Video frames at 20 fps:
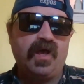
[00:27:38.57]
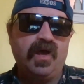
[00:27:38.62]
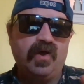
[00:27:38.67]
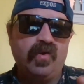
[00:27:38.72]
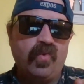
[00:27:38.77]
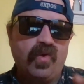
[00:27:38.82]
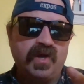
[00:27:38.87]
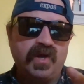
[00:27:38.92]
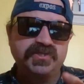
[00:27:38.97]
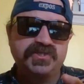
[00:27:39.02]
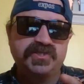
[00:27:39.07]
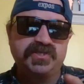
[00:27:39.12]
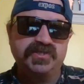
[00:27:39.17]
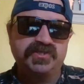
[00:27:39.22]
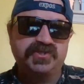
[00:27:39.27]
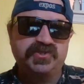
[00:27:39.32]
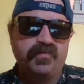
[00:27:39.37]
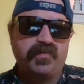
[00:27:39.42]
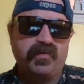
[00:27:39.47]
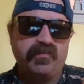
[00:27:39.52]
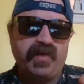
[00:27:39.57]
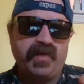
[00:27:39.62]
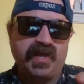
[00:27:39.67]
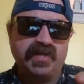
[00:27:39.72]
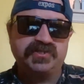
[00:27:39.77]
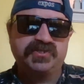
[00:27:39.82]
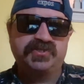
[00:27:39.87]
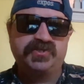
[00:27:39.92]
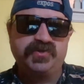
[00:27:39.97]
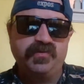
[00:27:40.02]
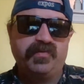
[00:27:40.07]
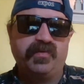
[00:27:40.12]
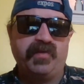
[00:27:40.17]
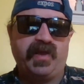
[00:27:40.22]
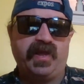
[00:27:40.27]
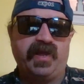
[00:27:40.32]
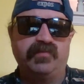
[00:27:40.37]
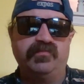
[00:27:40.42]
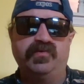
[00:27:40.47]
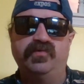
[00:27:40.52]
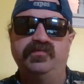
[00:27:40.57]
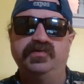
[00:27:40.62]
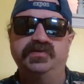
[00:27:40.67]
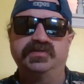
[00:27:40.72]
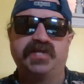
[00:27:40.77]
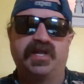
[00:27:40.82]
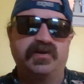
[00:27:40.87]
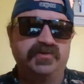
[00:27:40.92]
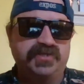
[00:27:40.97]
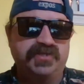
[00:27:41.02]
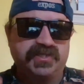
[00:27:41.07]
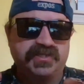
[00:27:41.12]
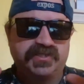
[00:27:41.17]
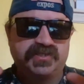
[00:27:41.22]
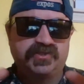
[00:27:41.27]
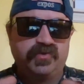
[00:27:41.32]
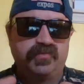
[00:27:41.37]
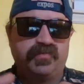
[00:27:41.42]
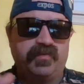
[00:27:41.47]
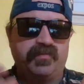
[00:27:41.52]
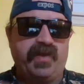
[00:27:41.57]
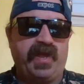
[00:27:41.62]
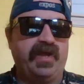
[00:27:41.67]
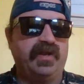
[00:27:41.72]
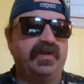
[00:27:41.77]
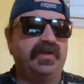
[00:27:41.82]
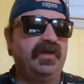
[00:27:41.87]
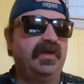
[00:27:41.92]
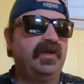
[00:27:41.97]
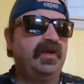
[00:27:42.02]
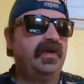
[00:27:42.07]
I'll watch the Superman movies that are just Superman.